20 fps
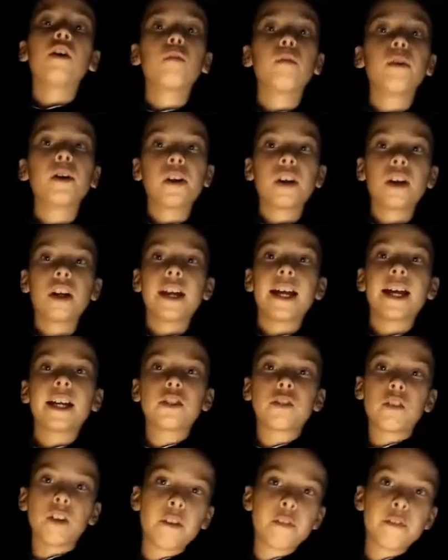where you collect
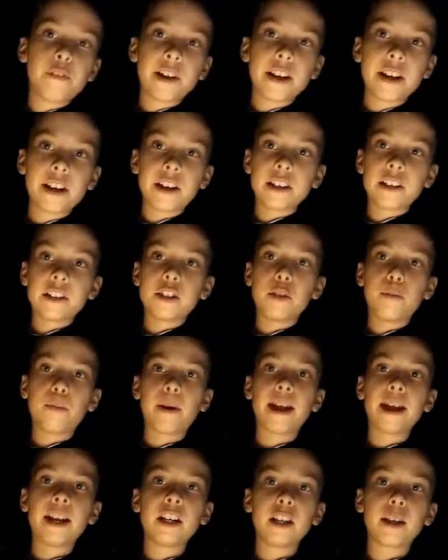your own figures, you
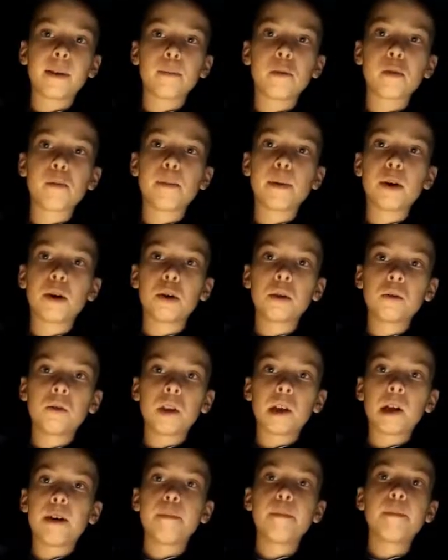paint them, you build
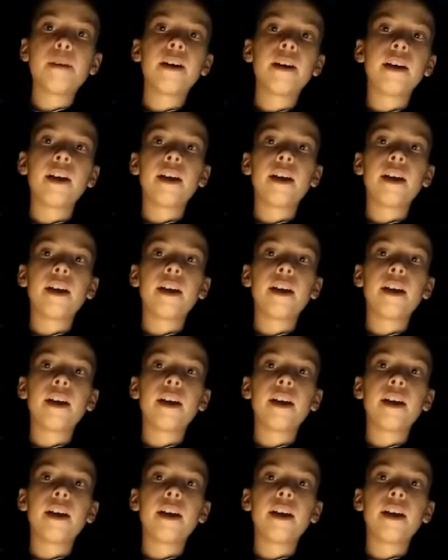them,